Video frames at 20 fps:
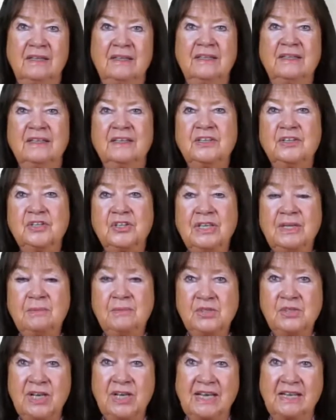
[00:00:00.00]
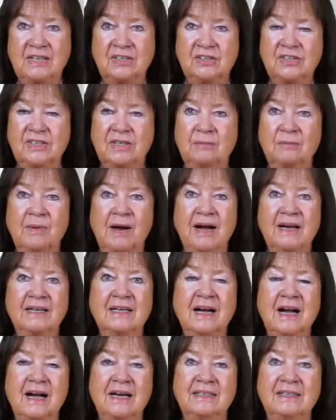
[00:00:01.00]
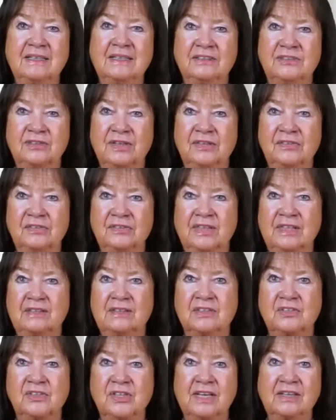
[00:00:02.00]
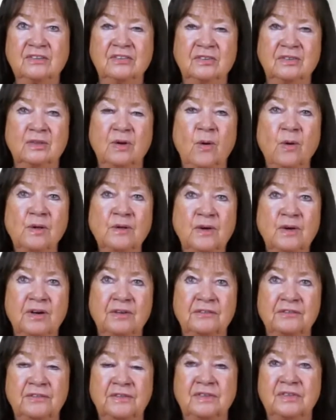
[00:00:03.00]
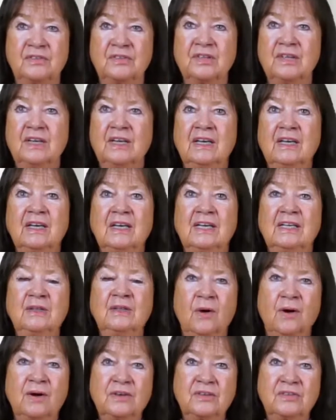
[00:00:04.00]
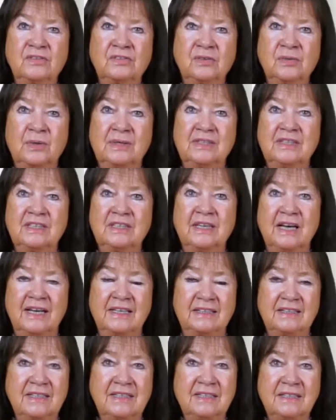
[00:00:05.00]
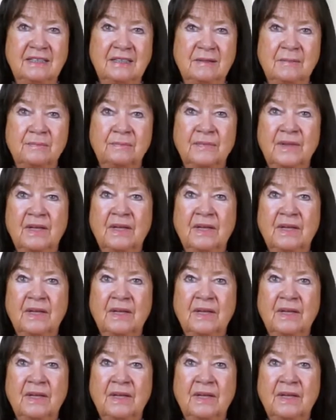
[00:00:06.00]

the regime change that Mark Carney addressed at the Jackson Hole Conference in August 2019,